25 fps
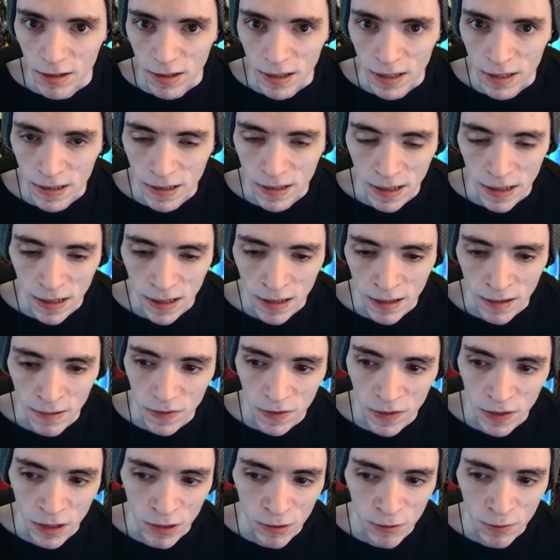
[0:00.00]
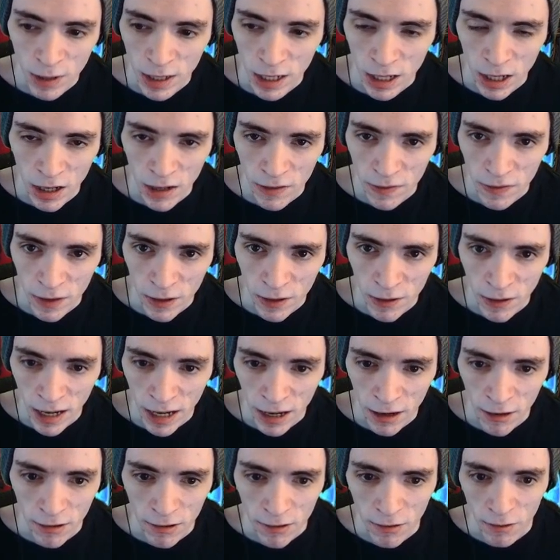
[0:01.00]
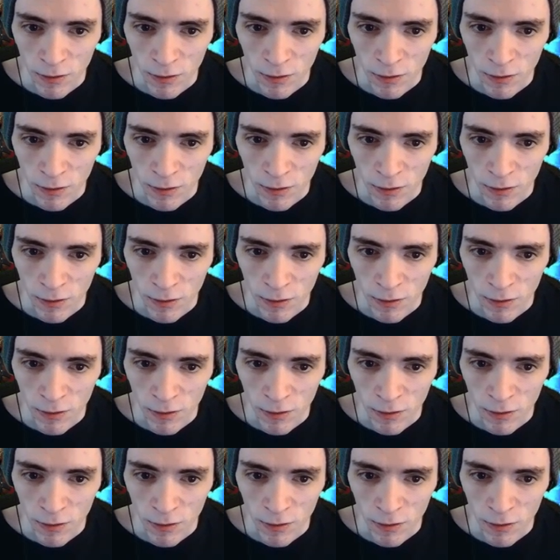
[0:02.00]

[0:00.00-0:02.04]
this ring off the ground.